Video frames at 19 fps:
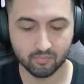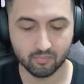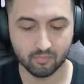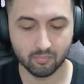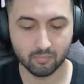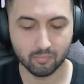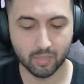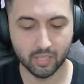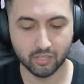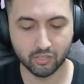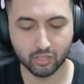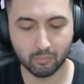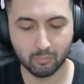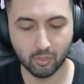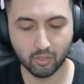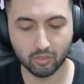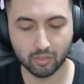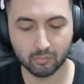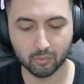But you can
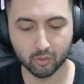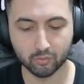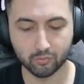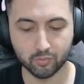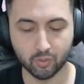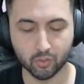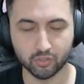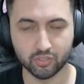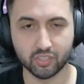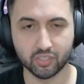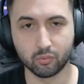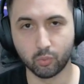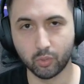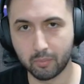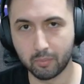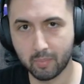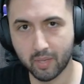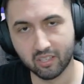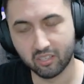probably brute force it
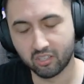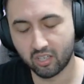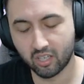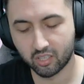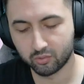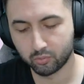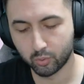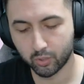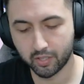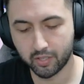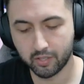with better hardware.